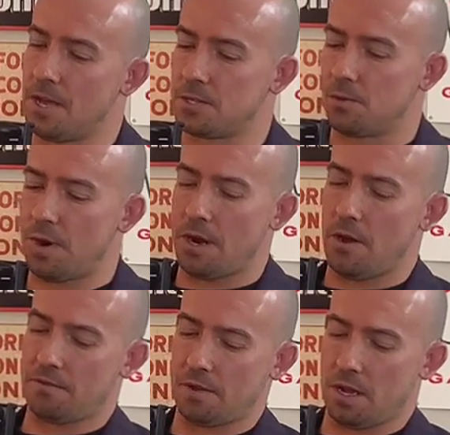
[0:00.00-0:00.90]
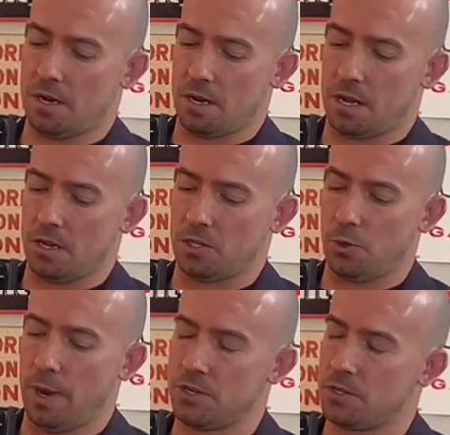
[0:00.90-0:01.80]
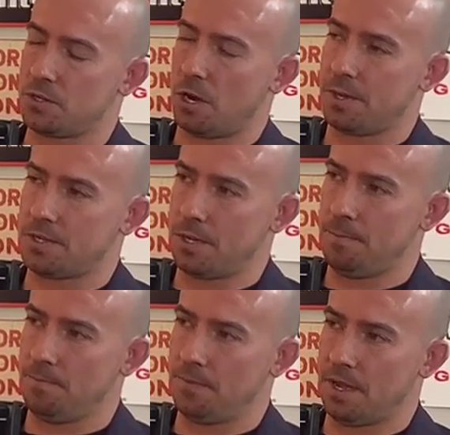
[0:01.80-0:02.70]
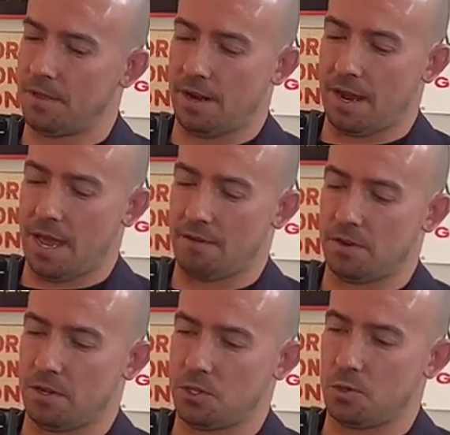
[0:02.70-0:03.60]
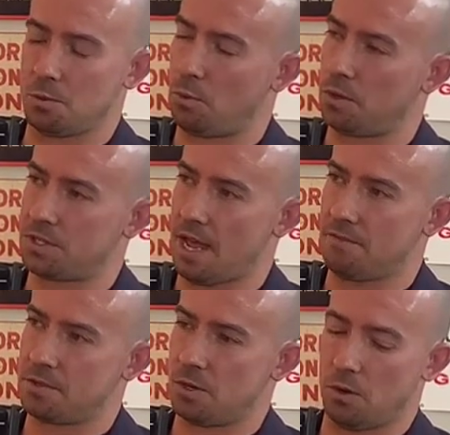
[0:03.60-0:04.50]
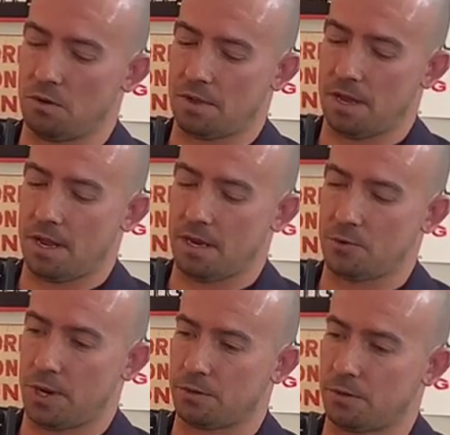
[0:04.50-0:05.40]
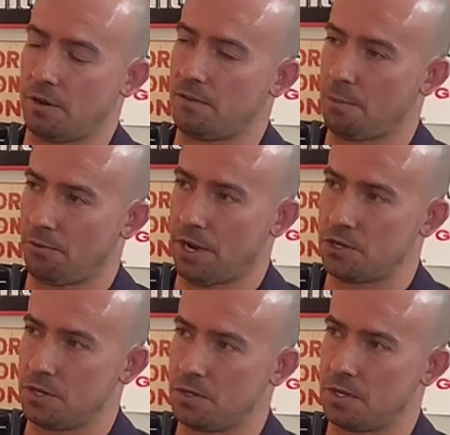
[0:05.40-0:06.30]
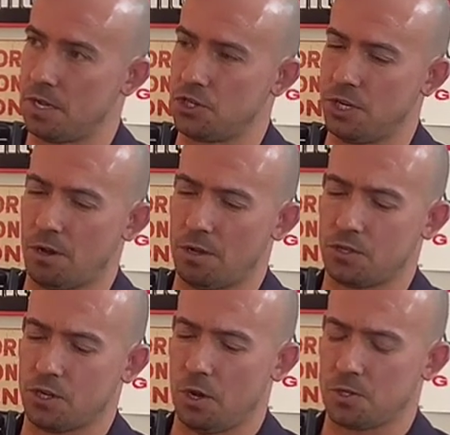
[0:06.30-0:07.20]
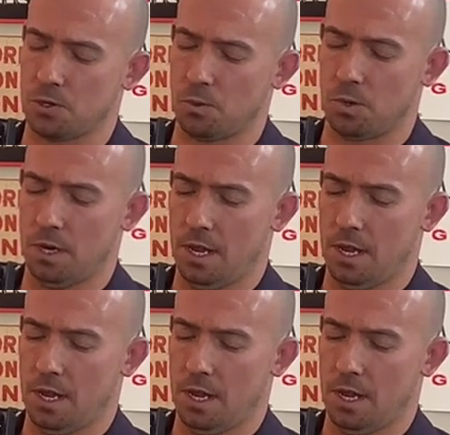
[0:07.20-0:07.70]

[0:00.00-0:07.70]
Yeah, so right now I've got 2 agents on my team, and then I have 2 support staff. So I've got a director of operations, and she also,